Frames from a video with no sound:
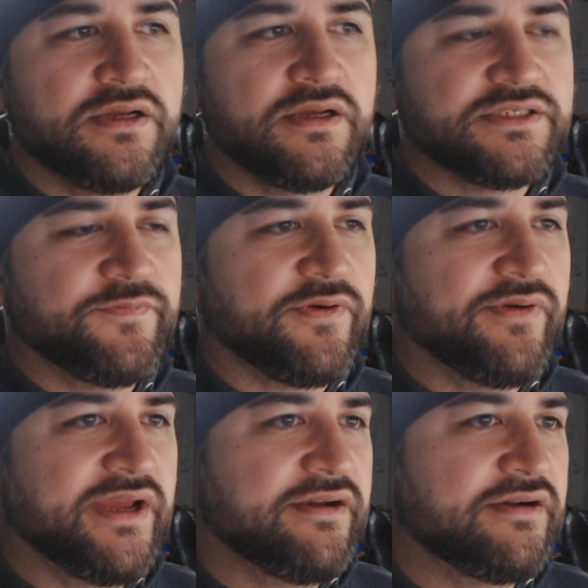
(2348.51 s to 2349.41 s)
So for
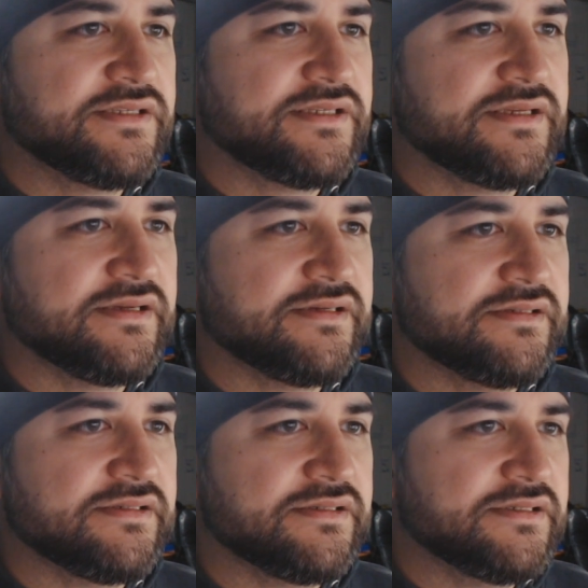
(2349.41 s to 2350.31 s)
Raiders,
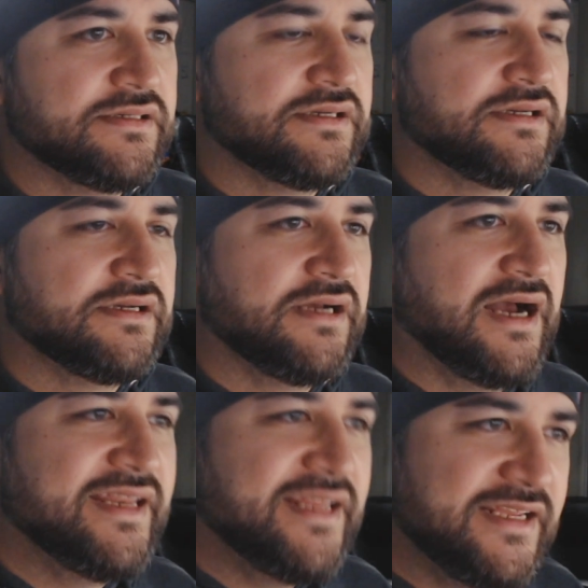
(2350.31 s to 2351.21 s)

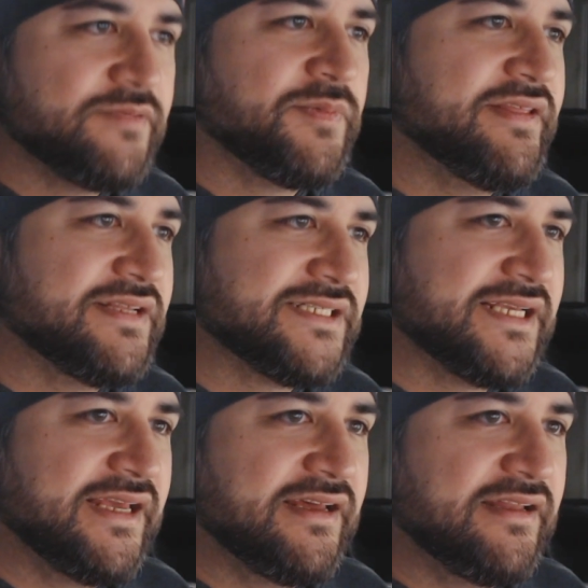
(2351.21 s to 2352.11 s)
I need to play this
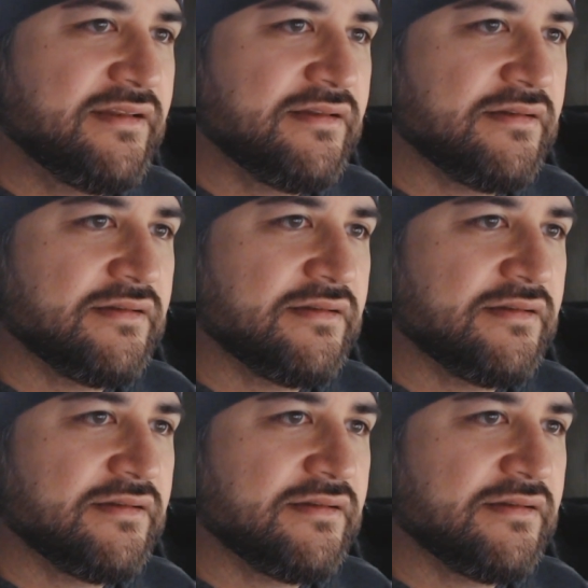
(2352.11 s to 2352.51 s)
again.